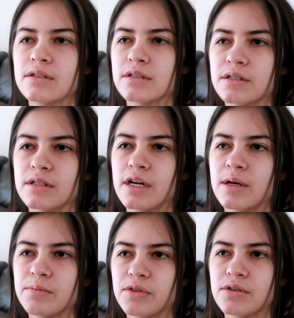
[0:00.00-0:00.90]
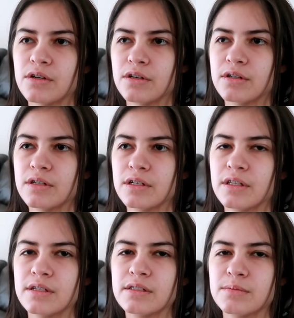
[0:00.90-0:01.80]
a good nap in the dark, and
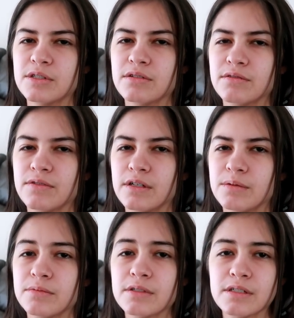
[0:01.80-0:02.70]
that seems to have helped.